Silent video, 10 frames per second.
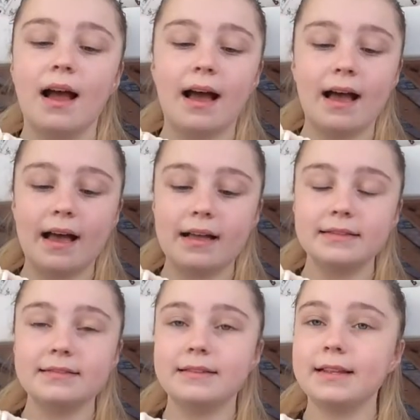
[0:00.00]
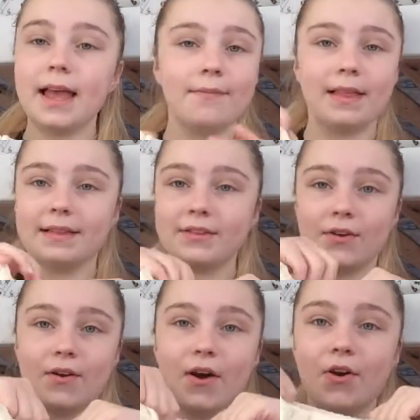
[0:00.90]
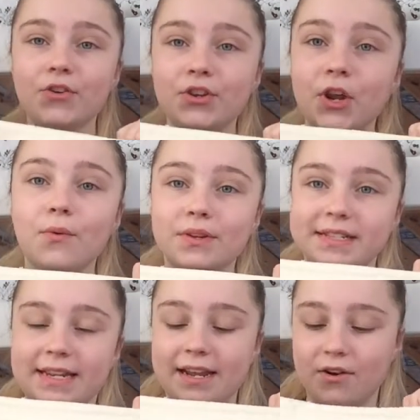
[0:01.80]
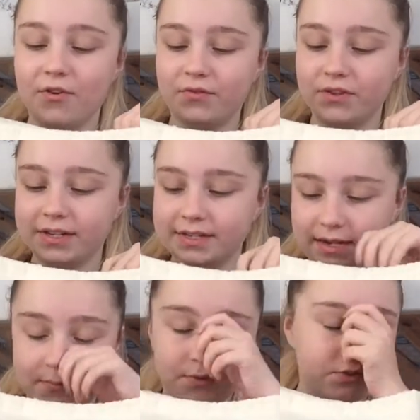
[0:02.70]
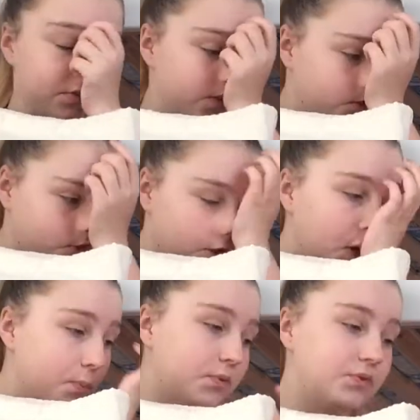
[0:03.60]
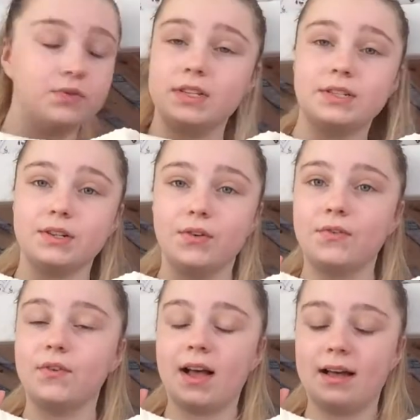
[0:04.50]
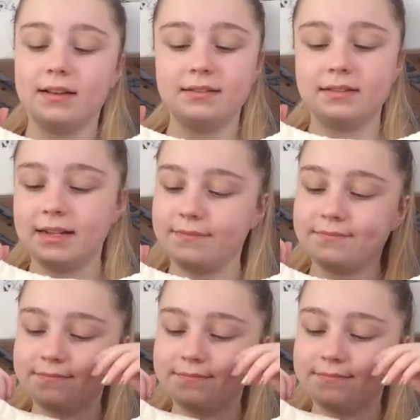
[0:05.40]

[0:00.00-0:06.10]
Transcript: And yeah, that's, I already know what's in here, obviously, because I've already opened all this stuff. And yeah.